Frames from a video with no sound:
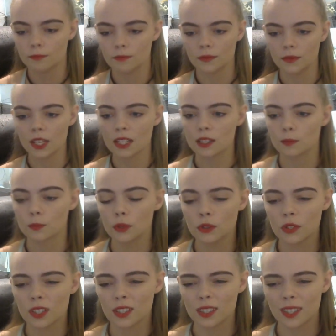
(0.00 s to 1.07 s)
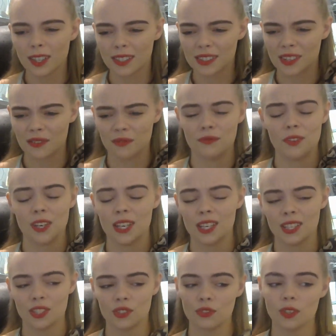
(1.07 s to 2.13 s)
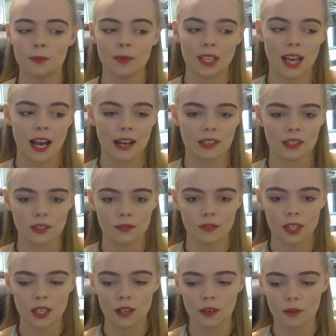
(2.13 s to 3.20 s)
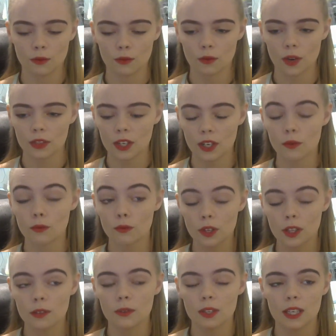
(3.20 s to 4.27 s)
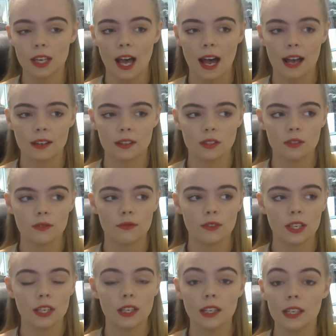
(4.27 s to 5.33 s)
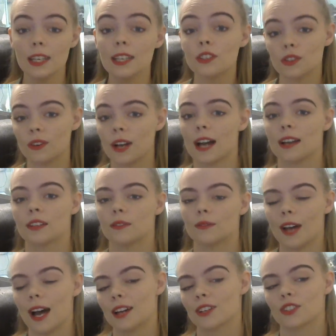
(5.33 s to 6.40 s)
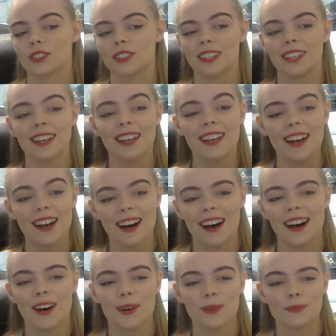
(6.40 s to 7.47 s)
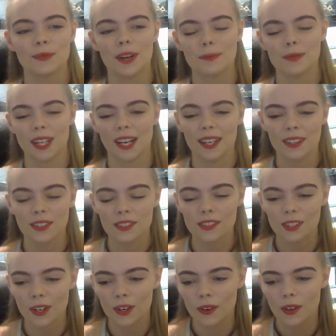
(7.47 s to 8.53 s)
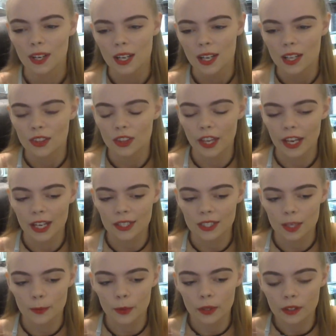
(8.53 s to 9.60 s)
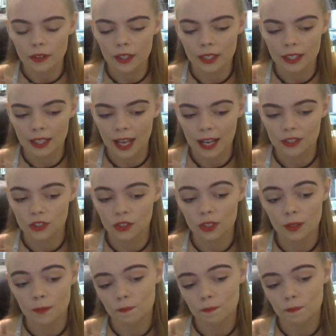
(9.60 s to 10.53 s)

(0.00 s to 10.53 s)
Yes, blue-tongued skinks are extremely active. They're really, really active, interactive actually, reptiles. So they typically can actually